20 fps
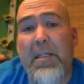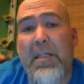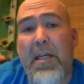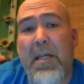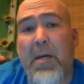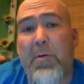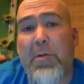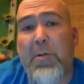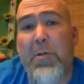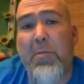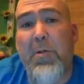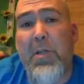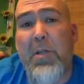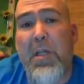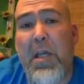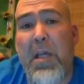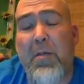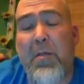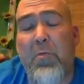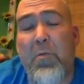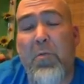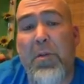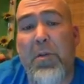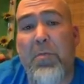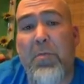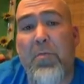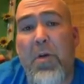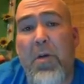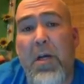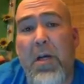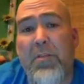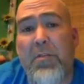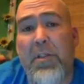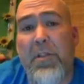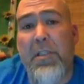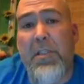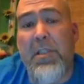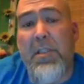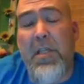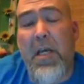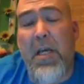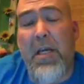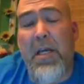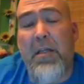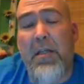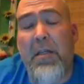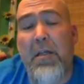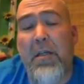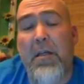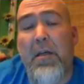and I will communicate with the proctoring site